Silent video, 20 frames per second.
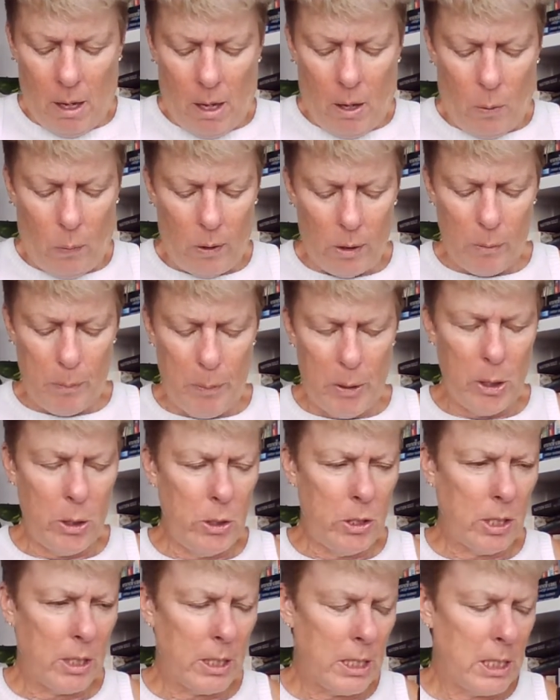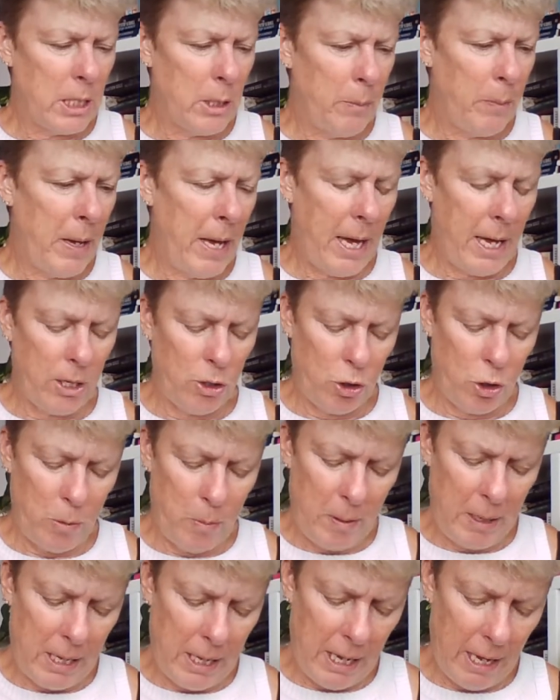will Putin's departure
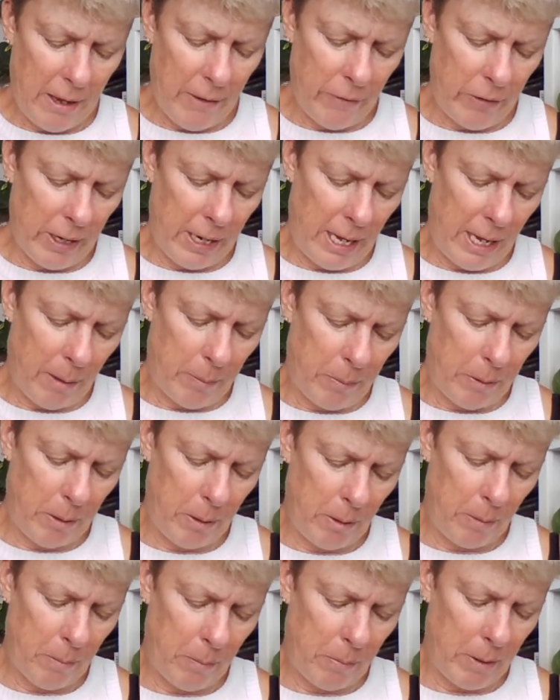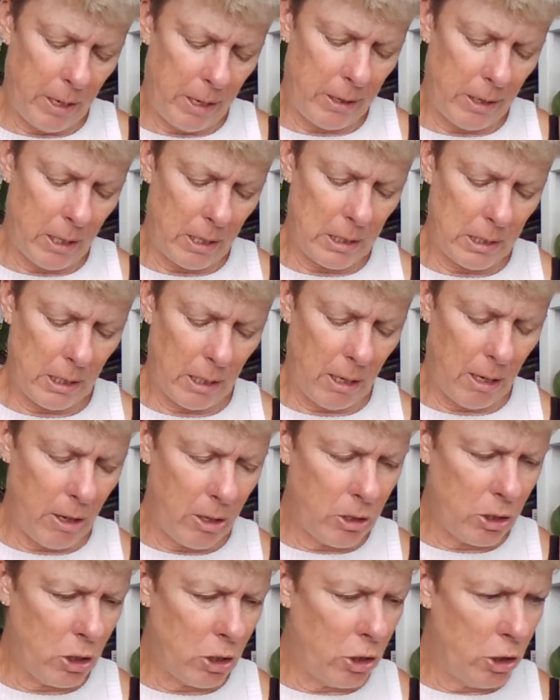be covered up by those
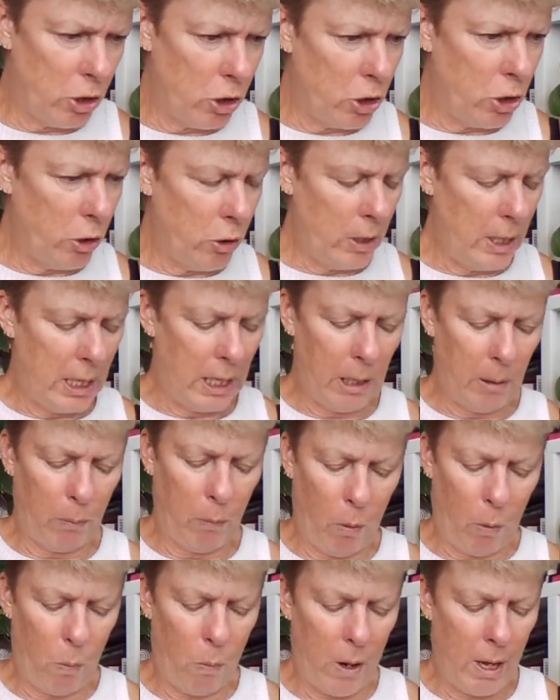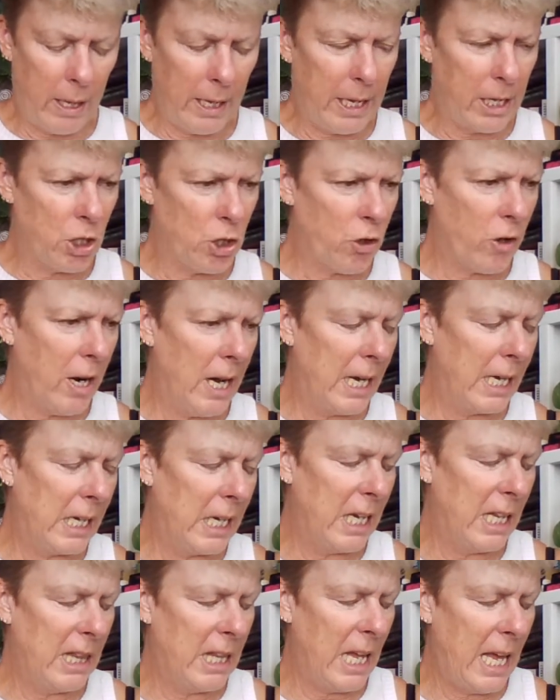closest to him while they try and
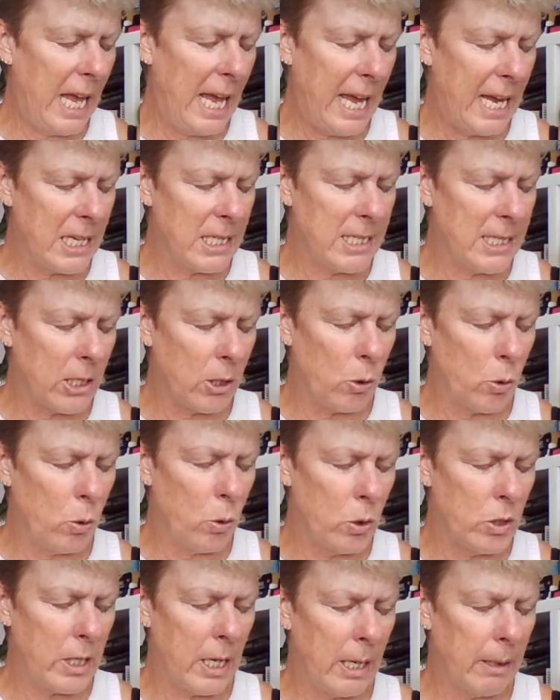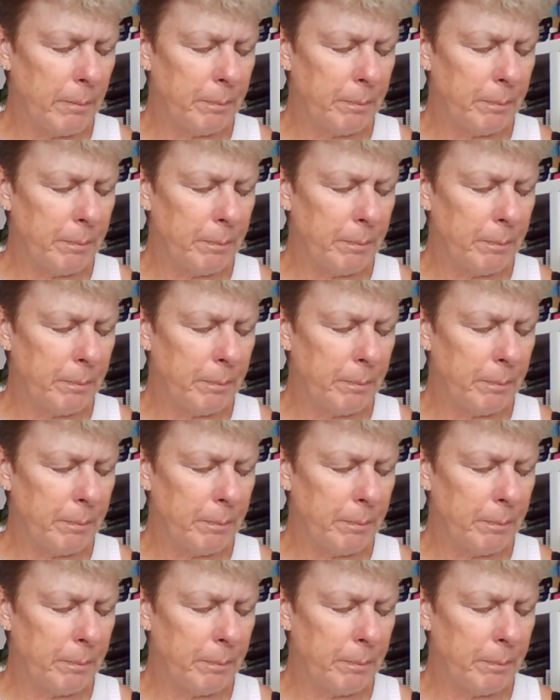get their house in order?